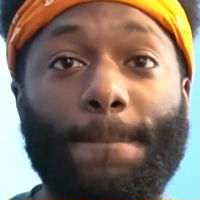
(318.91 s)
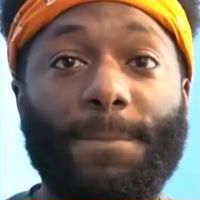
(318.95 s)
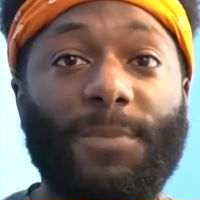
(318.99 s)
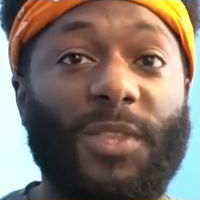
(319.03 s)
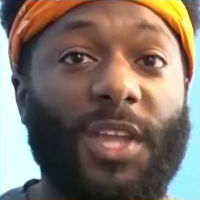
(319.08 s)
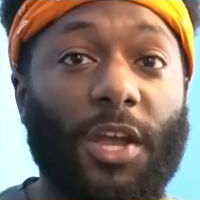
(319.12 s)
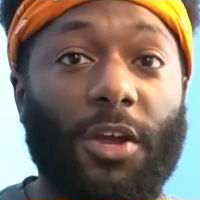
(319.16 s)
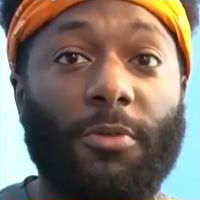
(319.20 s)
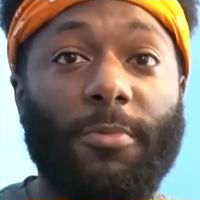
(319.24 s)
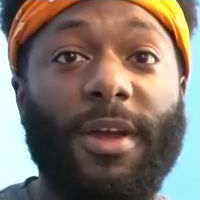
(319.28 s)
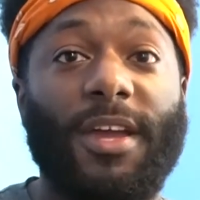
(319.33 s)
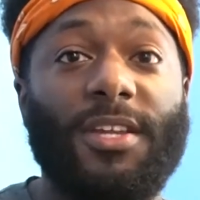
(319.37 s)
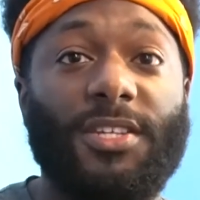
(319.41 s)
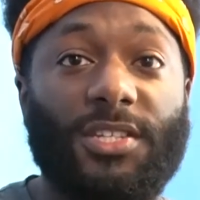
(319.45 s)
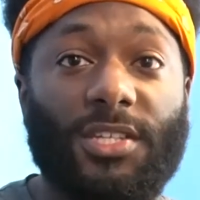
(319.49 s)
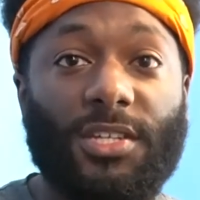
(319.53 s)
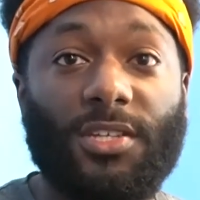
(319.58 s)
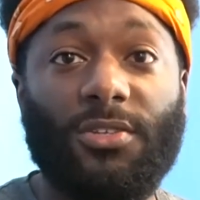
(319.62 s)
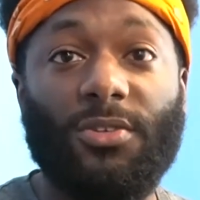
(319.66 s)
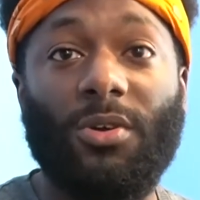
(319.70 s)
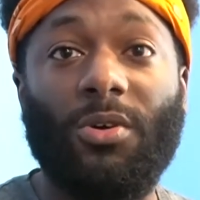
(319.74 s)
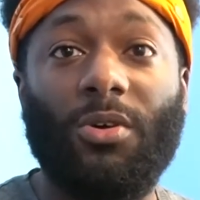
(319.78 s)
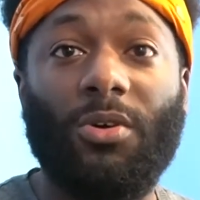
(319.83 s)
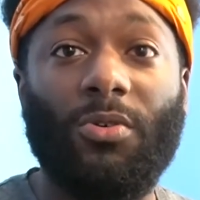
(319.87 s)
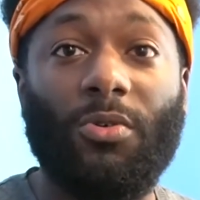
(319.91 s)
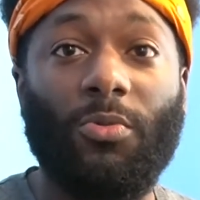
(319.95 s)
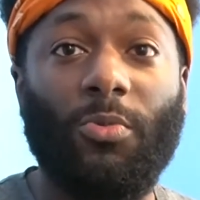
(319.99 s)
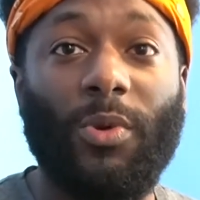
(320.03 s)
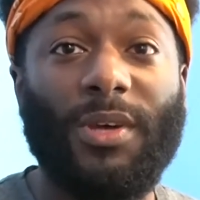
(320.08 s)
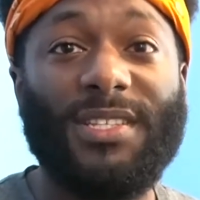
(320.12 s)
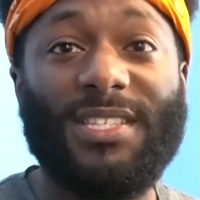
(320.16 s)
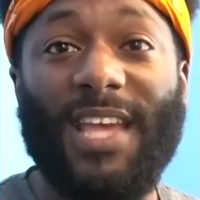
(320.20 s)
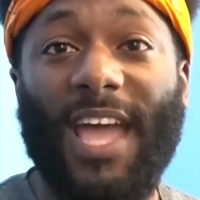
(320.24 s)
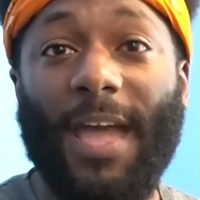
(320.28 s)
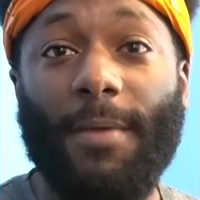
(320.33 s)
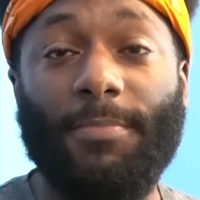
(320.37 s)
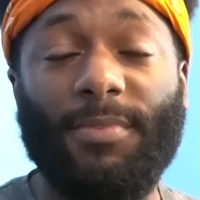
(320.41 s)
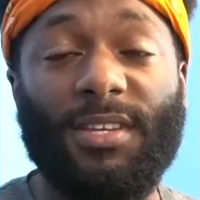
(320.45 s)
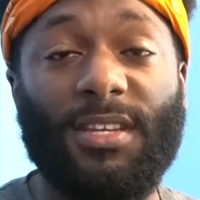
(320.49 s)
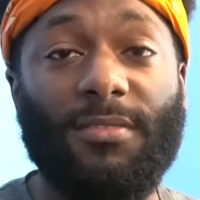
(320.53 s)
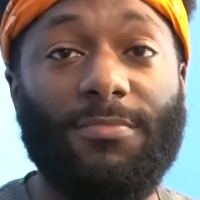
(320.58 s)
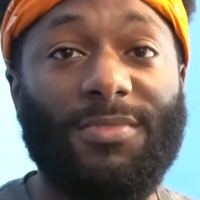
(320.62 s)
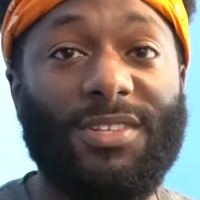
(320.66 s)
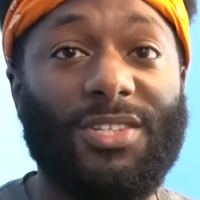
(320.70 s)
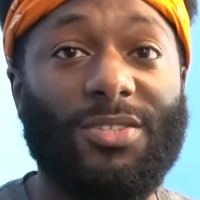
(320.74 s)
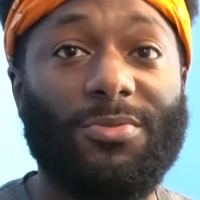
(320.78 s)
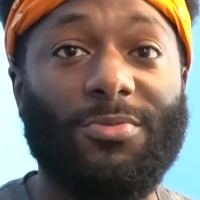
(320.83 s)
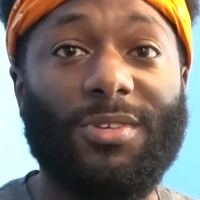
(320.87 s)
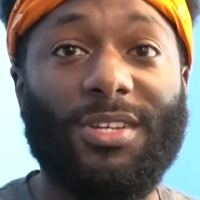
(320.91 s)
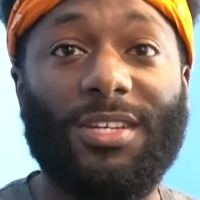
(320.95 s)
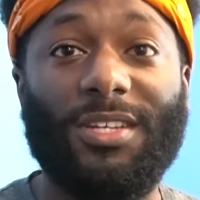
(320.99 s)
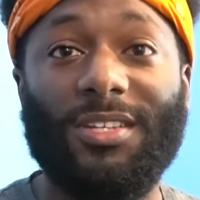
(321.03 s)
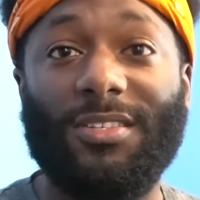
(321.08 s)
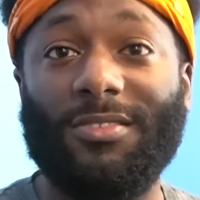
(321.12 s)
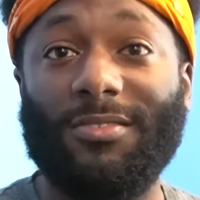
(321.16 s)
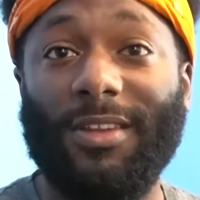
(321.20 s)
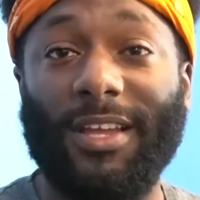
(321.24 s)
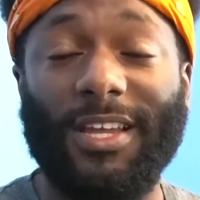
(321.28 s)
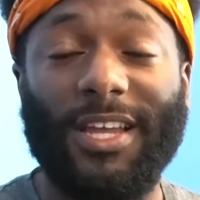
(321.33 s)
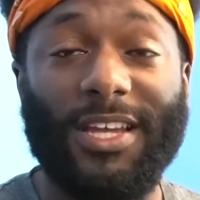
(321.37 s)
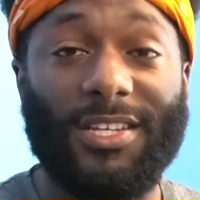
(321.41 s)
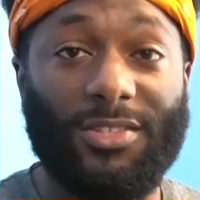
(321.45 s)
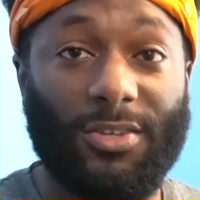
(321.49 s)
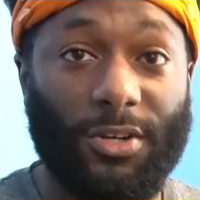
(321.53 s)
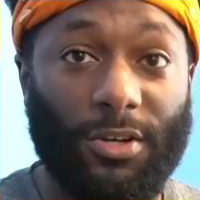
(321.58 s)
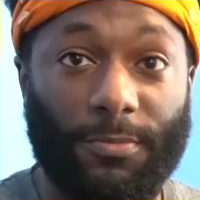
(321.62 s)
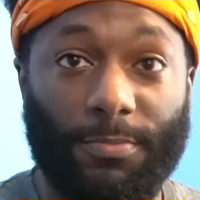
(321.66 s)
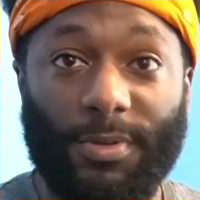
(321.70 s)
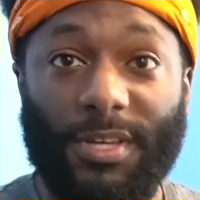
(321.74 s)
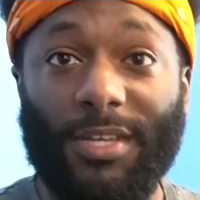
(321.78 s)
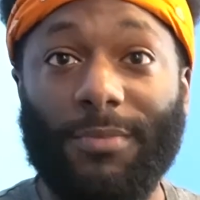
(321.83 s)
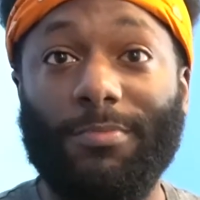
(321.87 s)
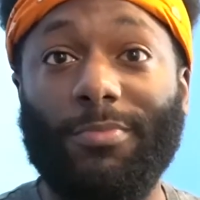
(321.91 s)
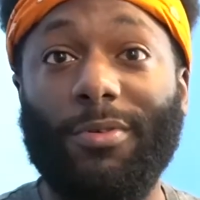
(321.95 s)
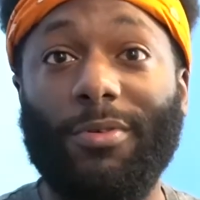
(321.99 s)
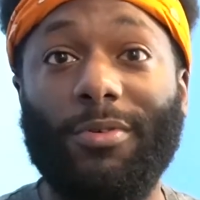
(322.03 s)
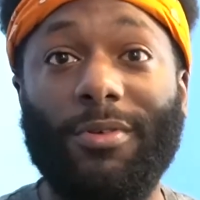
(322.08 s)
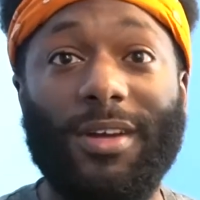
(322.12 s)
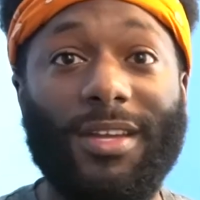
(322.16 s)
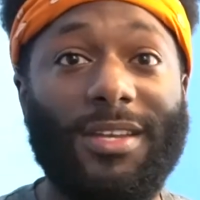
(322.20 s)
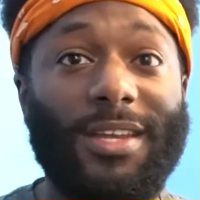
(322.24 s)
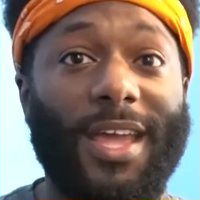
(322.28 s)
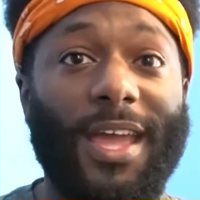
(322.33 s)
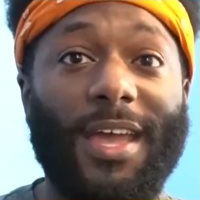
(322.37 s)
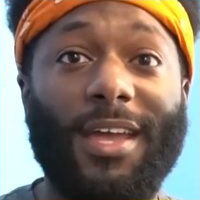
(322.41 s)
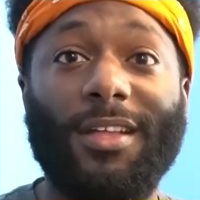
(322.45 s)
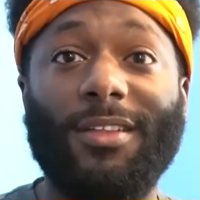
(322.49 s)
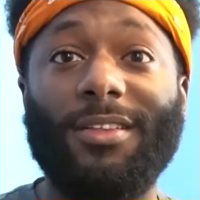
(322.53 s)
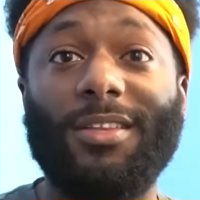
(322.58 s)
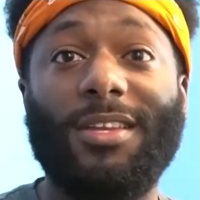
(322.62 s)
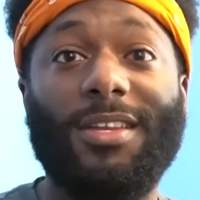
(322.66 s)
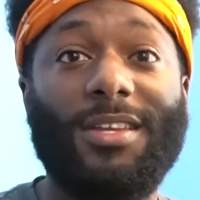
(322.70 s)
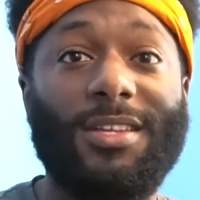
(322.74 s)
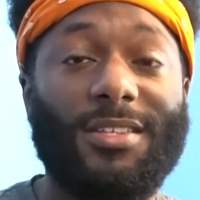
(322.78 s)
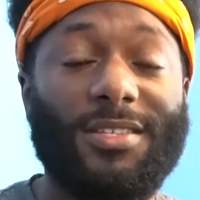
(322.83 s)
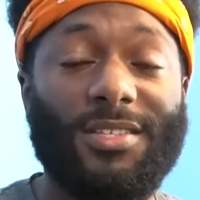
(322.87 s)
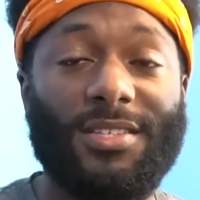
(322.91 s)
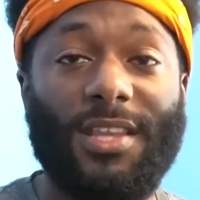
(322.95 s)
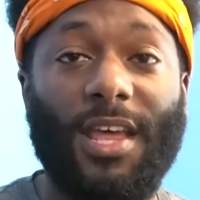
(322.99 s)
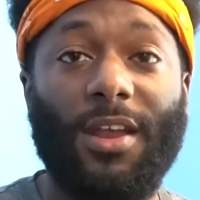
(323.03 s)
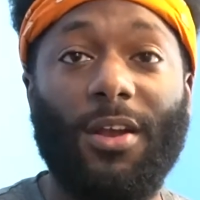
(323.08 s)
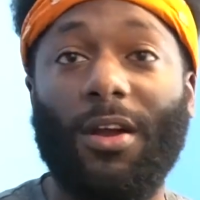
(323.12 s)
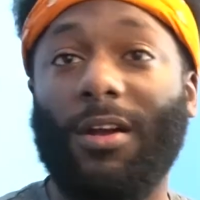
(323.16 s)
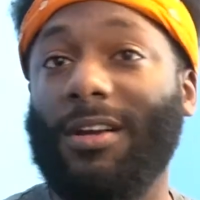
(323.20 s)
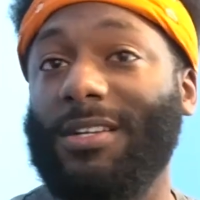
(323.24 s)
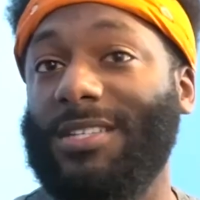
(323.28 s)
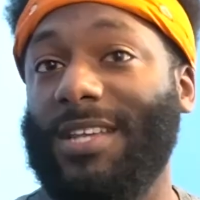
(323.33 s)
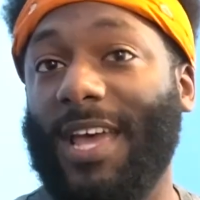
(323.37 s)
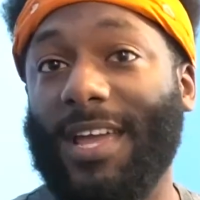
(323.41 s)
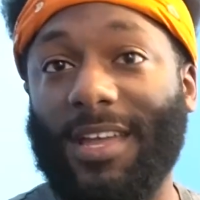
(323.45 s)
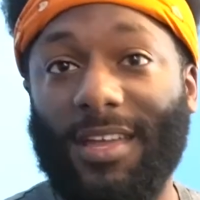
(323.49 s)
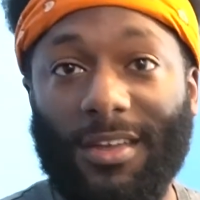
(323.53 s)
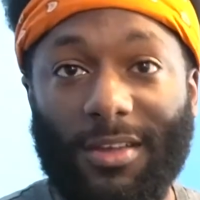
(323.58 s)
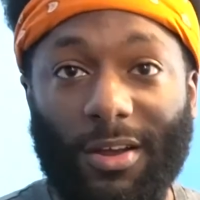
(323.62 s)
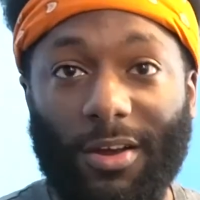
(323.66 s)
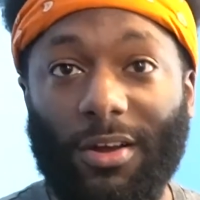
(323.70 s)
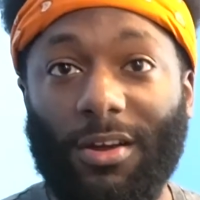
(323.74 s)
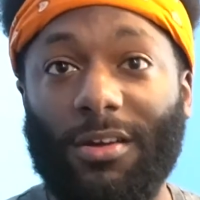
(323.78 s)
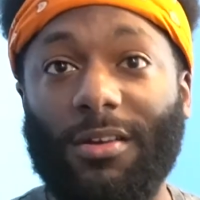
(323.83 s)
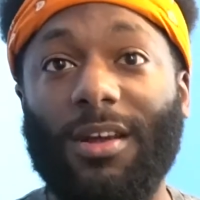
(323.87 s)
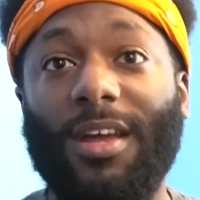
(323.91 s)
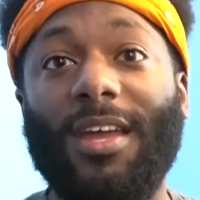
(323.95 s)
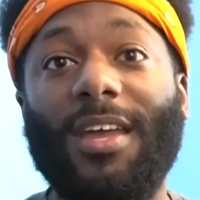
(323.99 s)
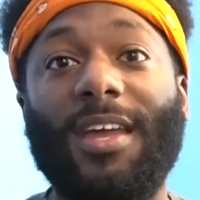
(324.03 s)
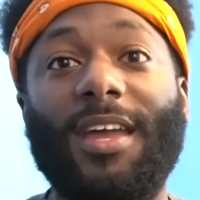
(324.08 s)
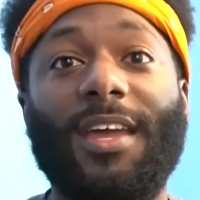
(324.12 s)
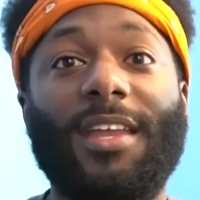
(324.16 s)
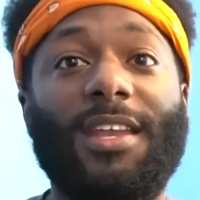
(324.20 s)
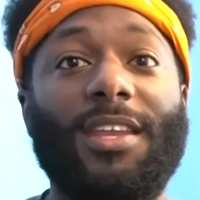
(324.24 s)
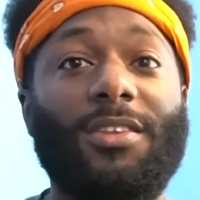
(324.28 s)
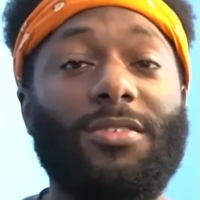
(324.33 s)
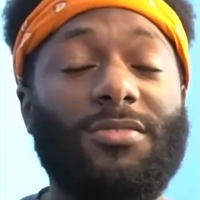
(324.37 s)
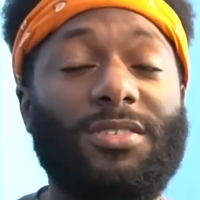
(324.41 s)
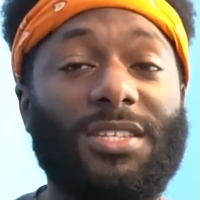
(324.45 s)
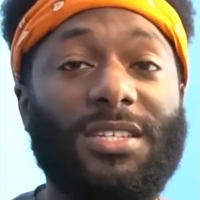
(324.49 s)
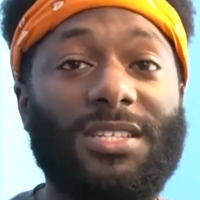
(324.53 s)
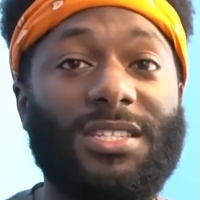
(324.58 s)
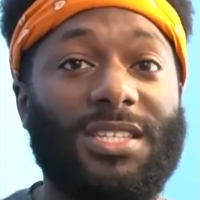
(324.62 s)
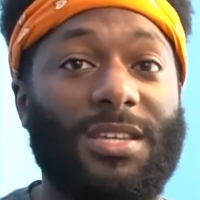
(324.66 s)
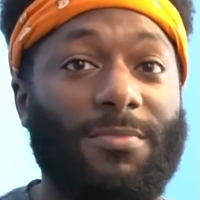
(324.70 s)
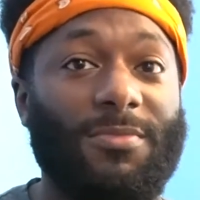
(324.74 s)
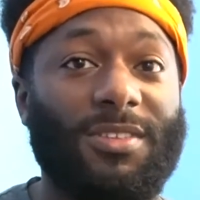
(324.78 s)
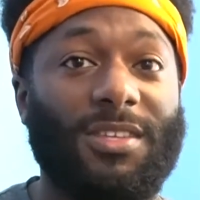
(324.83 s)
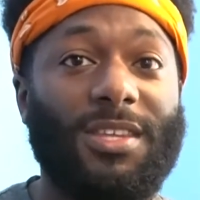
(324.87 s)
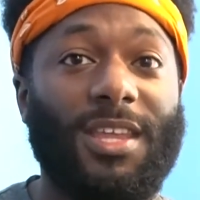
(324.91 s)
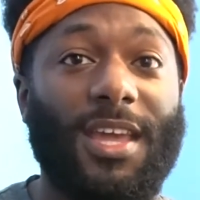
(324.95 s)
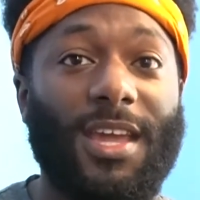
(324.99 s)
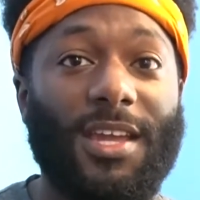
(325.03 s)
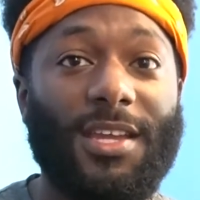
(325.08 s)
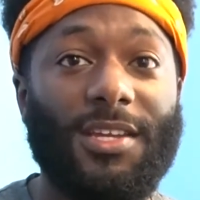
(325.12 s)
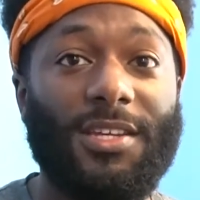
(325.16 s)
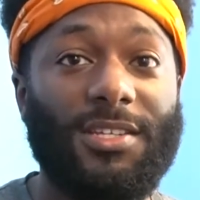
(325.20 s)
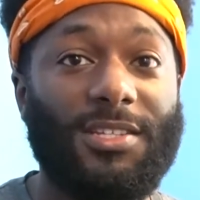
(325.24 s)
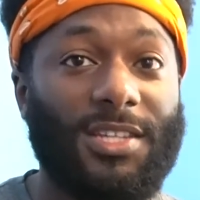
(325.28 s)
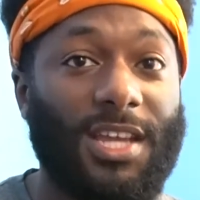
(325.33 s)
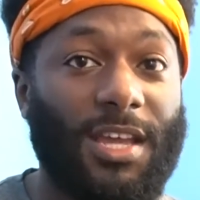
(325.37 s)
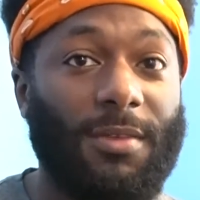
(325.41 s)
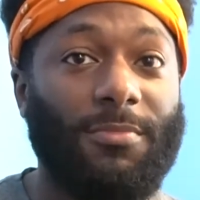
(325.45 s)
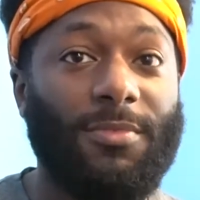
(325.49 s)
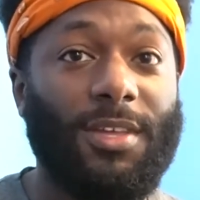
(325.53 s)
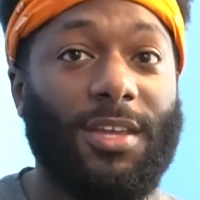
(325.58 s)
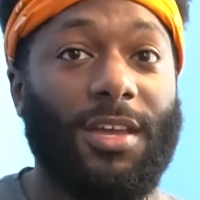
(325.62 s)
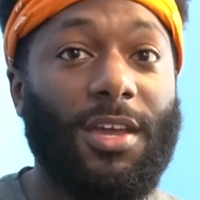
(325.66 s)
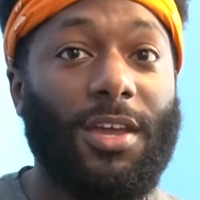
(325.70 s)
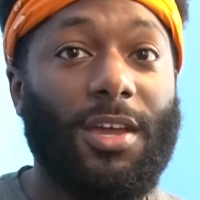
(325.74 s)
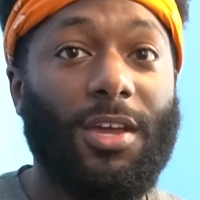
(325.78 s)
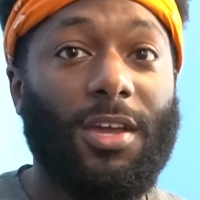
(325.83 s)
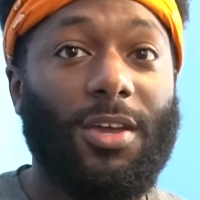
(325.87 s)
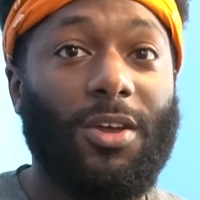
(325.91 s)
narration on what's happening between, I guess, her people and the aliens that are attacking her. And then you see Timothée Chalamet,